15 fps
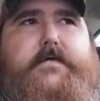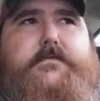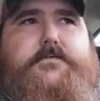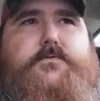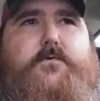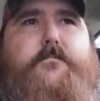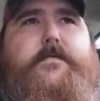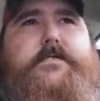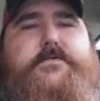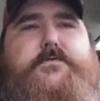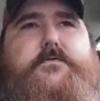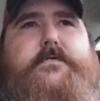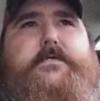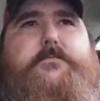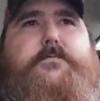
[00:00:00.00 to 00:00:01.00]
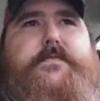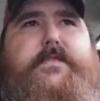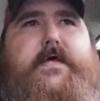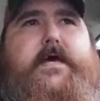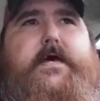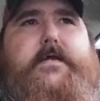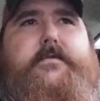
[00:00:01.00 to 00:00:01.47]
so eventually with
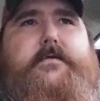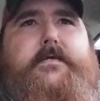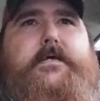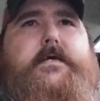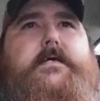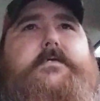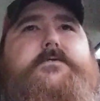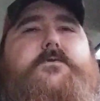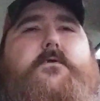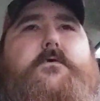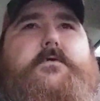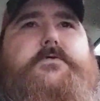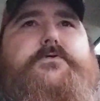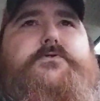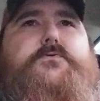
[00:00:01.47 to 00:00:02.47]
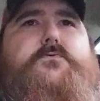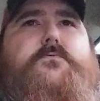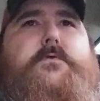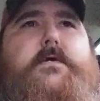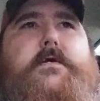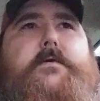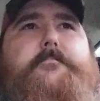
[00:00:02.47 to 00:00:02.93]
that, as long as
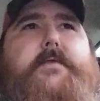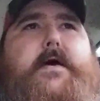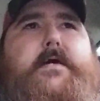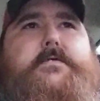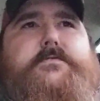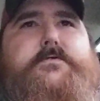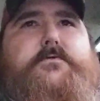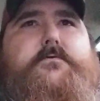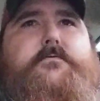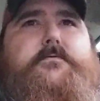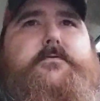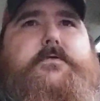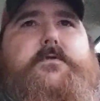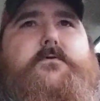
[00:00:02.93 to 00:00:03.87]
you pass your